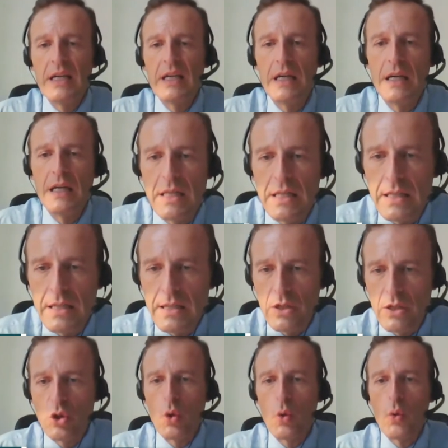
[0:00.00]
is a
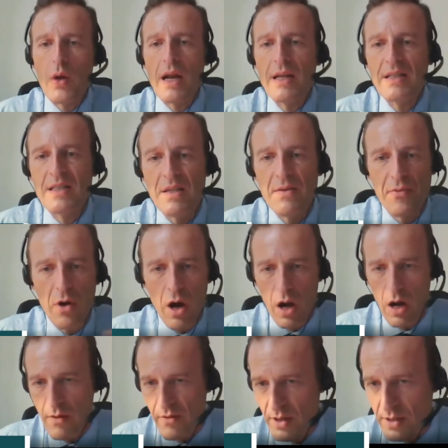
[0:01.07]
new reality for
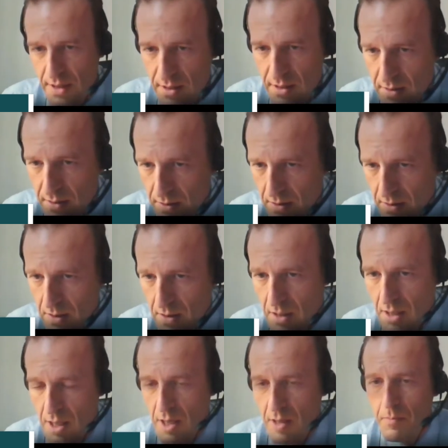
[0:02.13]
all of us,
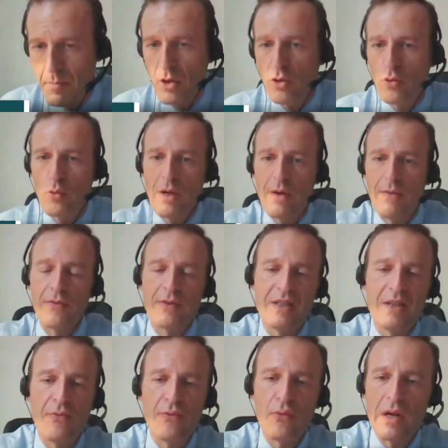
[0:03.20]
but with
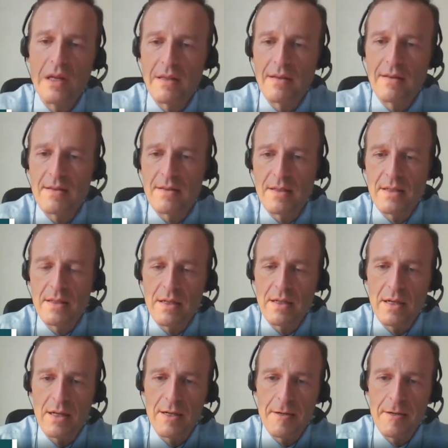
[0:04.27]
different
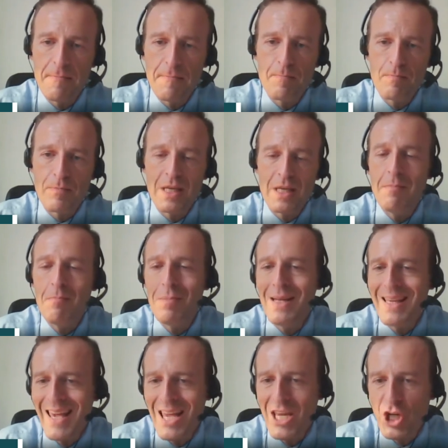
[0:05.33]

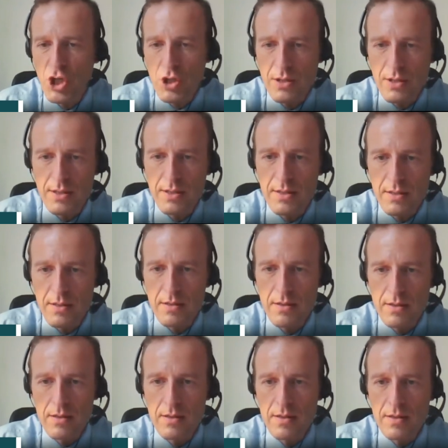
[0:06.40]
implications
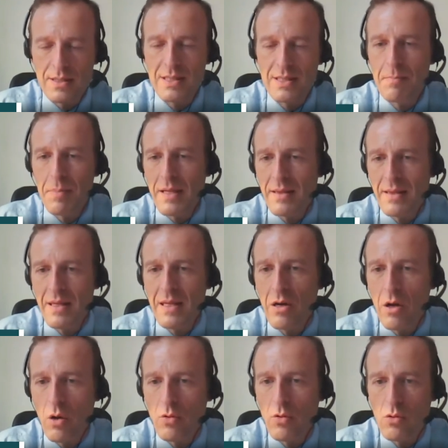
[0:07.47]
depending
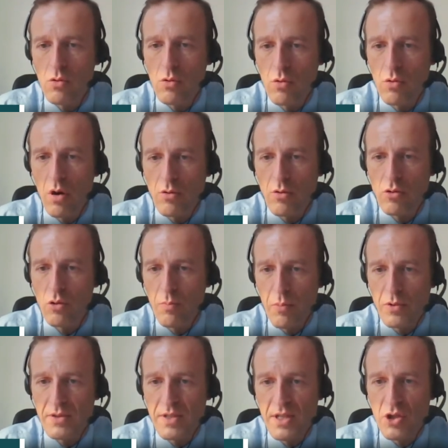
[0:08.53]
on your
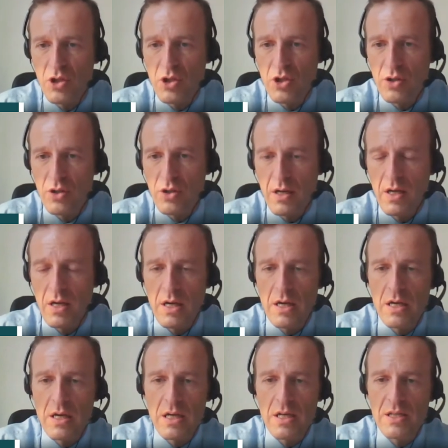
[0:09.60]
positioning.
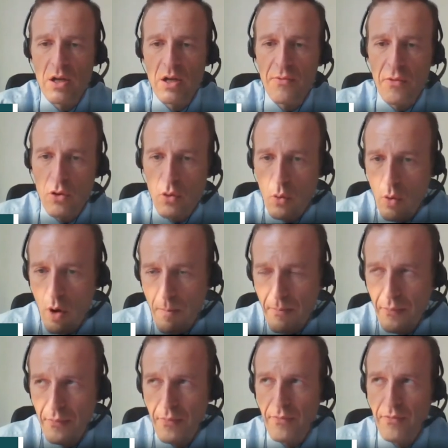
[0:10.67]
So for
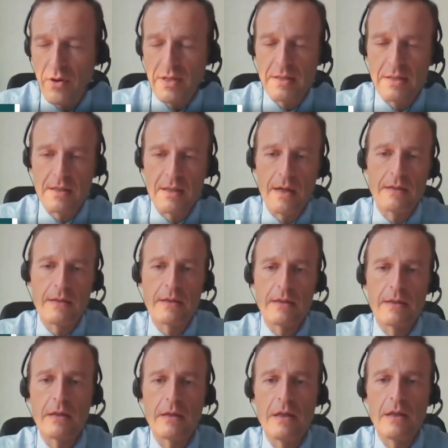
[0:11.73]
Europe, for
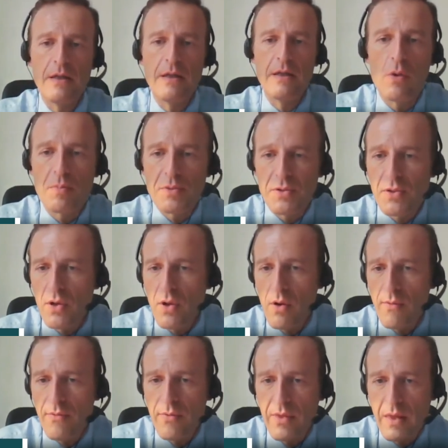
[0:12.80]
instance, if you
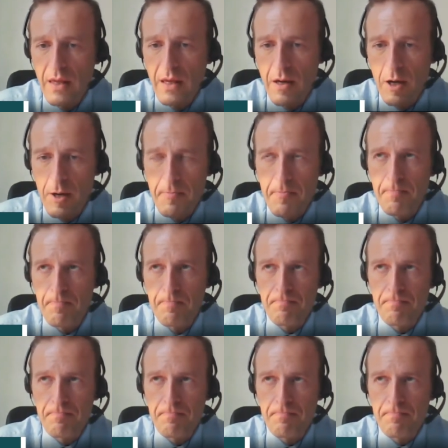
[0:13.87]
observe the